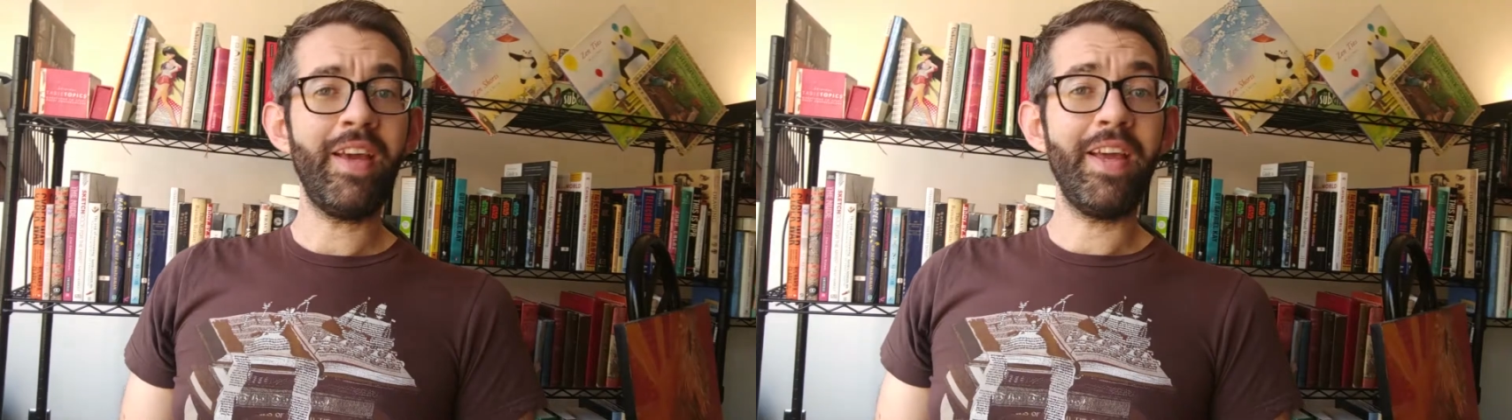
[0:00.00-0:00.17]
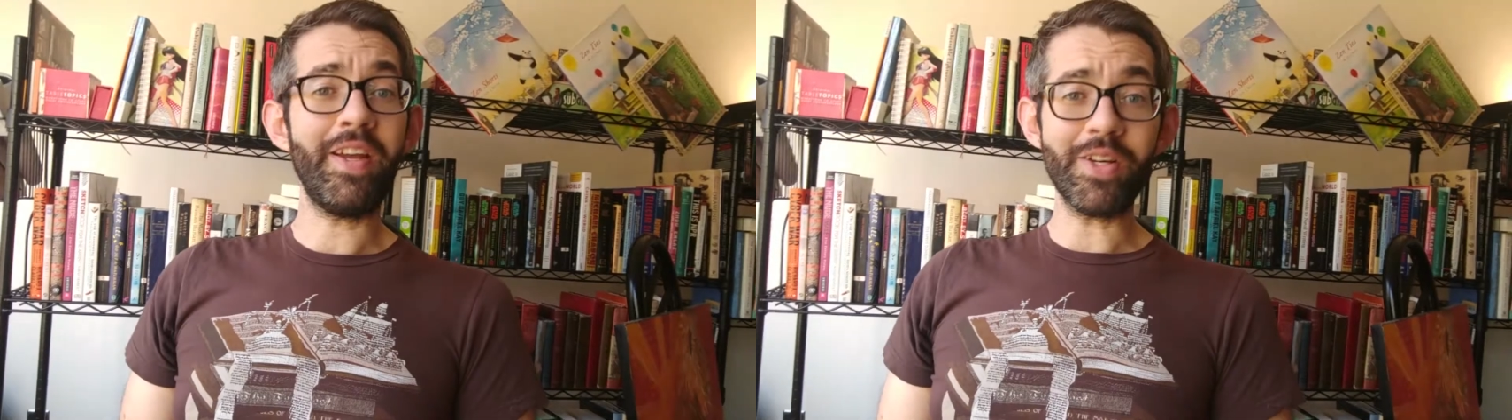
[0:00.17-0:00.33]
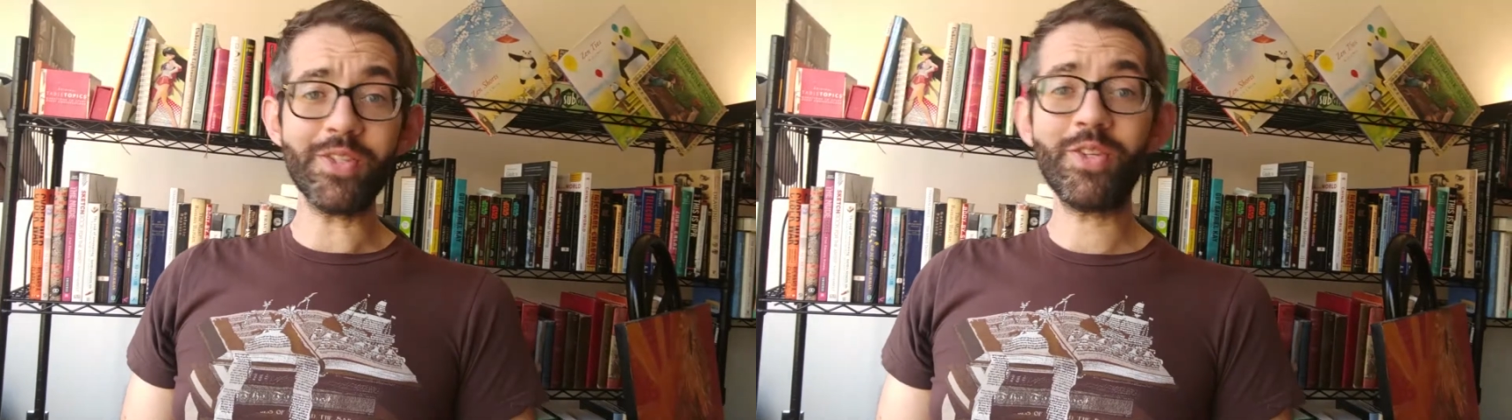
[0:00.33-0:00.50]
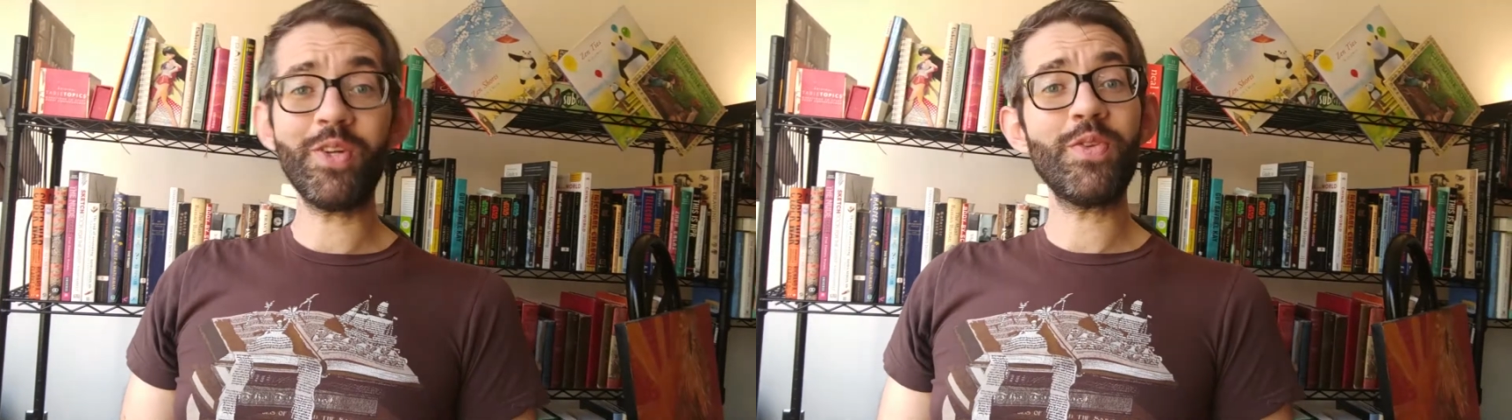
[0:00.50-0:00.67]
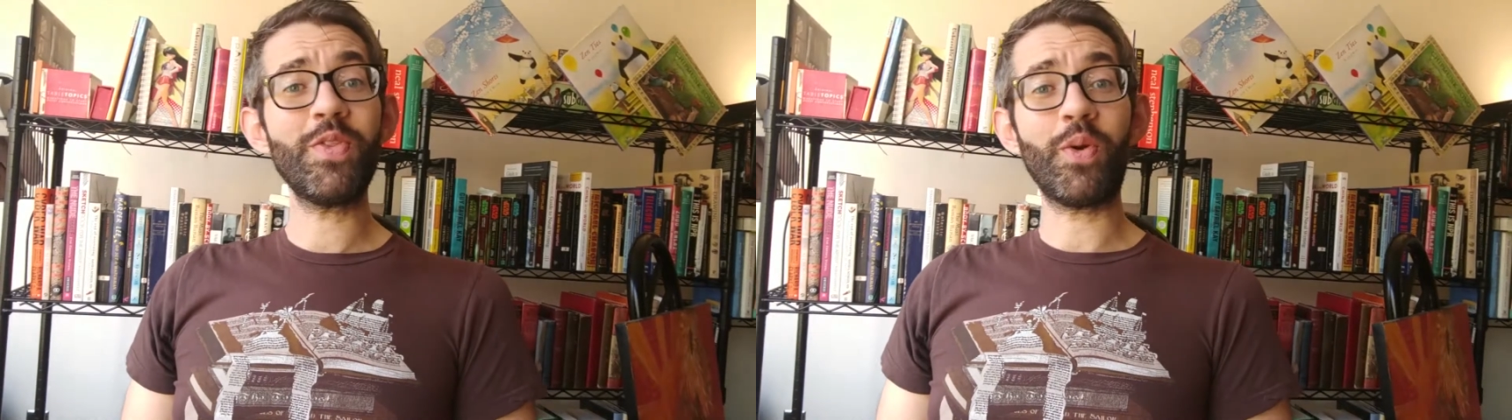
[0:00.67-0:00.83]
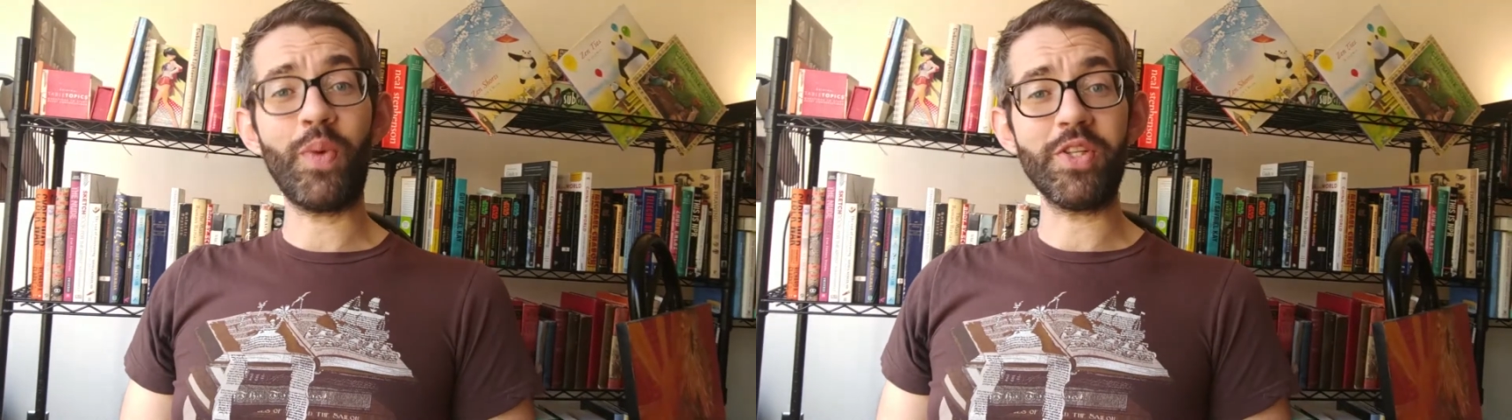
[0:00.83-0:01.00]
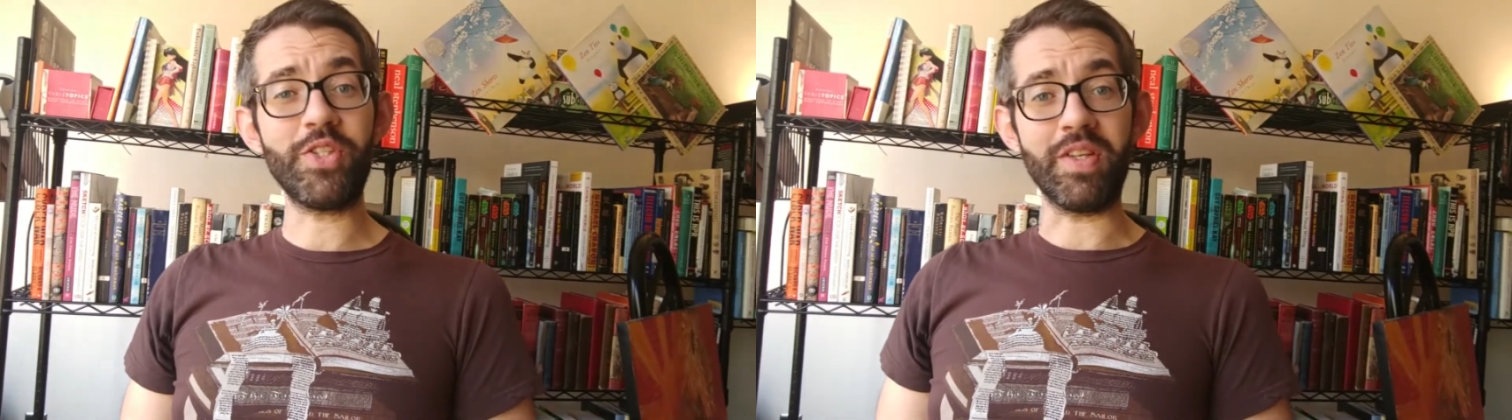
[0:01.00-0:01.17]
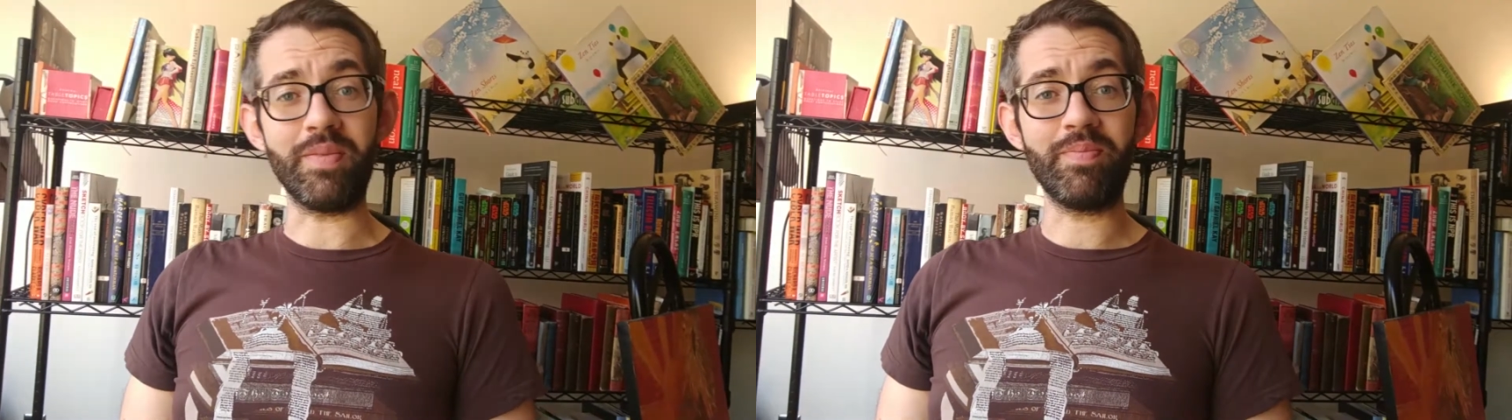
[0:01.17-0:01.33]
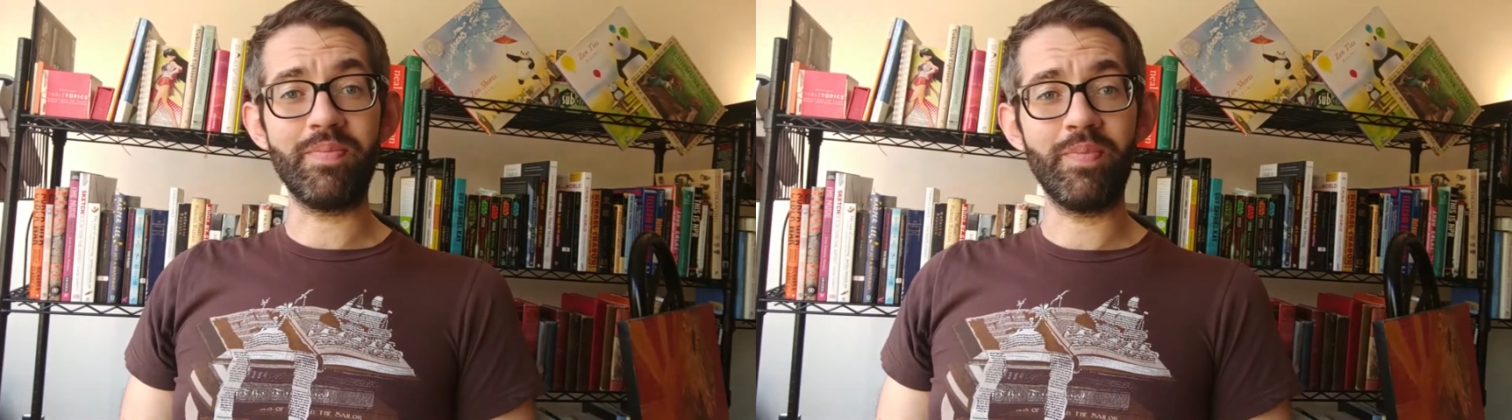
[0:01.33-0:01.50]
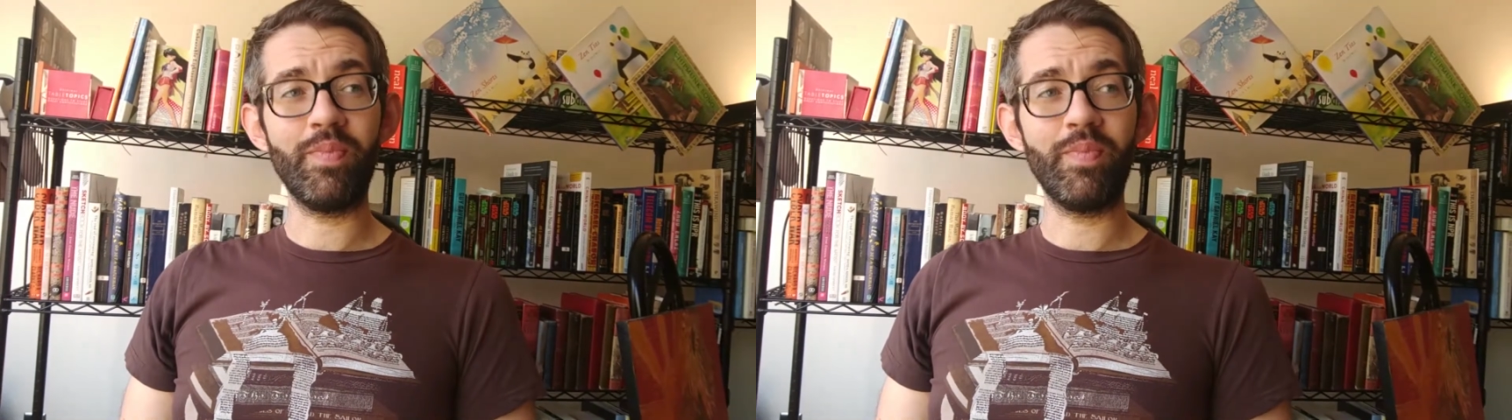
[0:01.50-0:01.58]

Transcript: It all starts with a question.